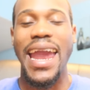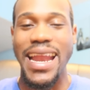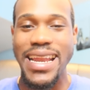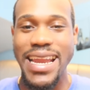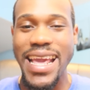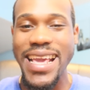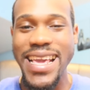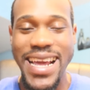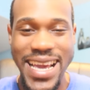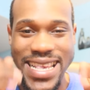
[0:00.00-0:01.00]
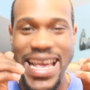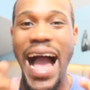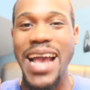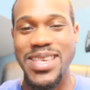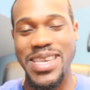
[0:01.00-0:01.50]
and his
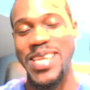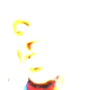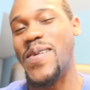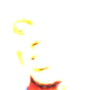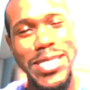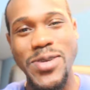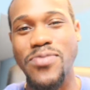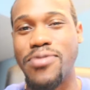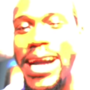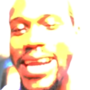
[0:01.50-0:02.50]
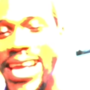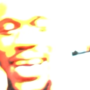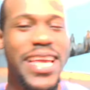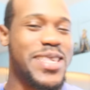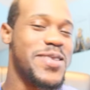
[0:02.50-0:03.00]
eyes were like, yo, it's too bright.
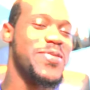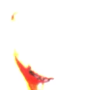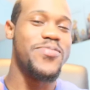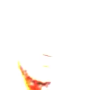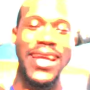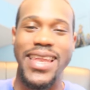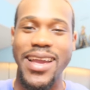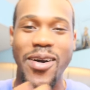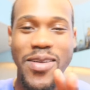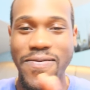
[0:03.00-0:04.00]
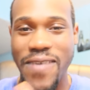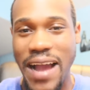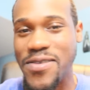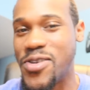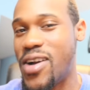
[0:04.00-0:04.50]
It's too bright. Like, all
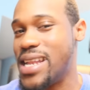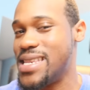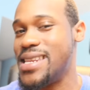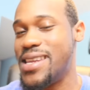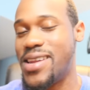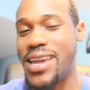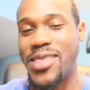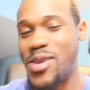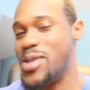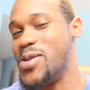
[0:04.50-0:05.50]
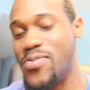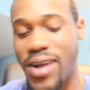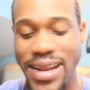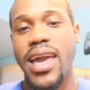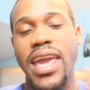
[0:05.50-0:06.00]
five Straw Hats sitting there together, they're too
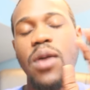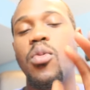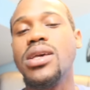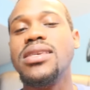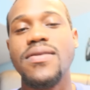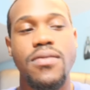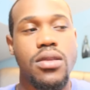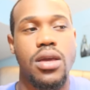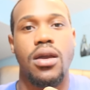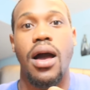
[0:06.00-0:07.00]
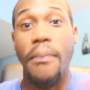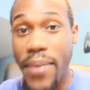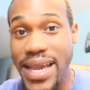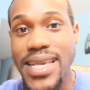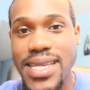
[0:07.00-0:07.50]
bright. It wasn't
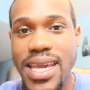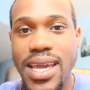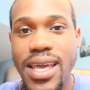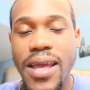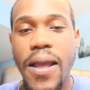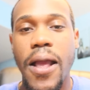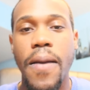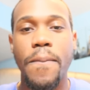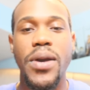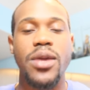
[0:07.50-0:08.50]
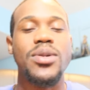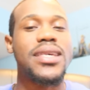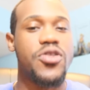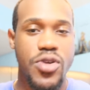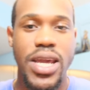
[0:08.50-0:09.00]
amazing, but it
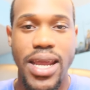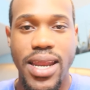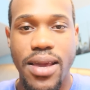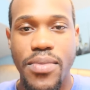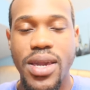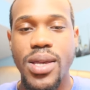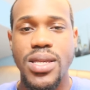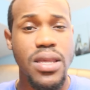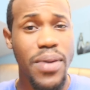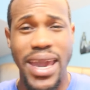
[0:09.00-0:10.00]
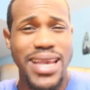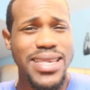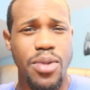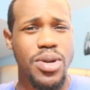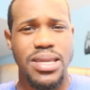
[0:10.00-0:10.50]
was entertaining because the
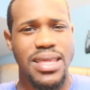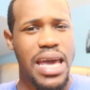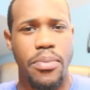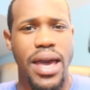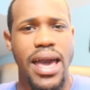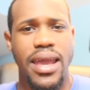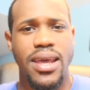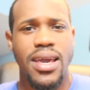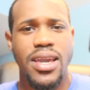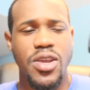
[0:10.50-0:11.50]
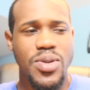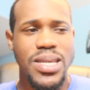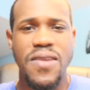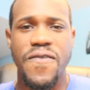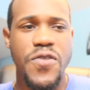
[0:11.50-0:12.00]
pacing wasn't that bad. You know,
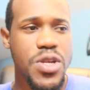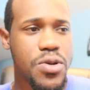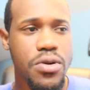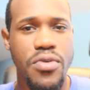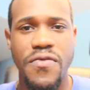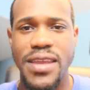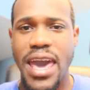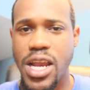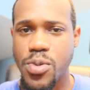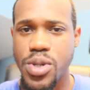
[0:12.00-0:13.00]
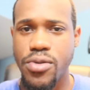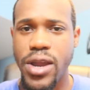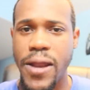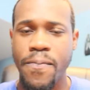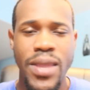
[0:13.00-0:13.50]
seeing Fujitora move into action was
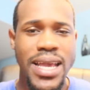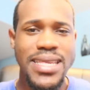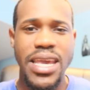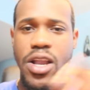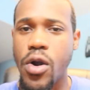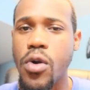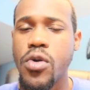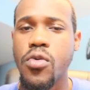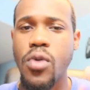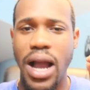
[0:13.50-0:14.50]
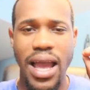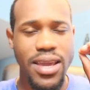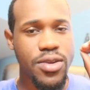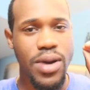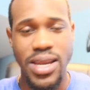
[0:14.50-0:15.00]
great. Sengoku, I,
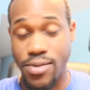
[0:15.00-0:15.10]
you know, I